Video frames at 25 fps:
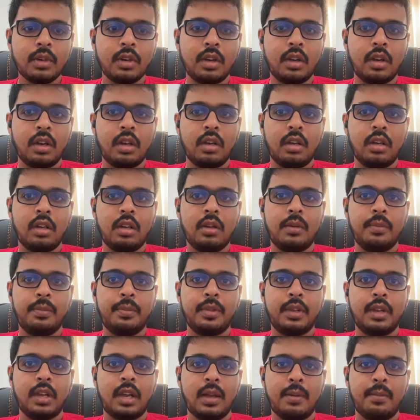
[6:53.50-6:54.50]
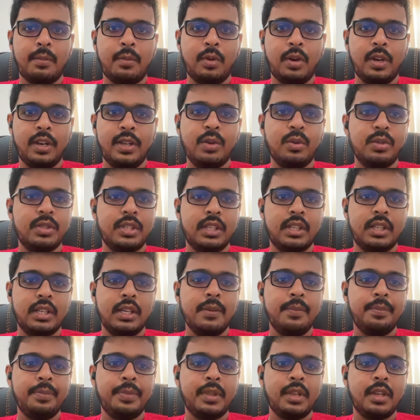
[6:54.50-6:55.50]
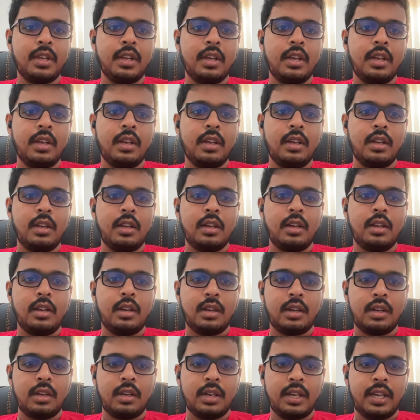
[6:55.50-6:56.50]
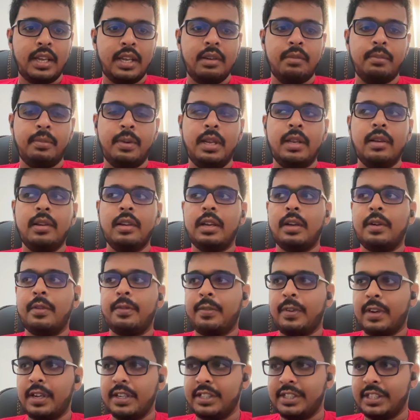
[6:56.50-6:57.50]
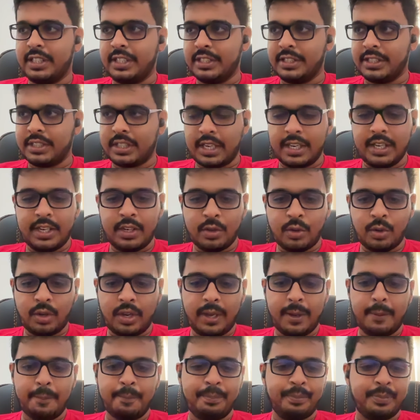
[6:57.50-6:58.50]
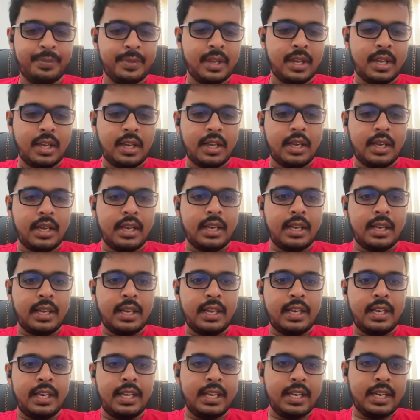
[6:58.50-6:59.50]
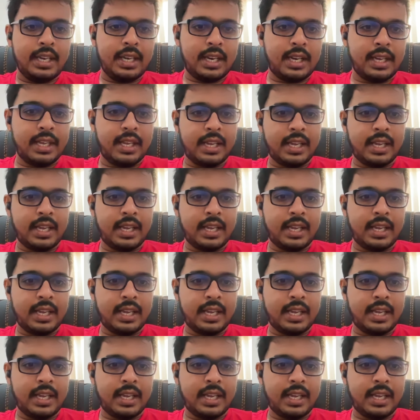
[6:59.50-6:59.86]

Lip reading: I am only using the inbuilt functions, right? Okay. In here I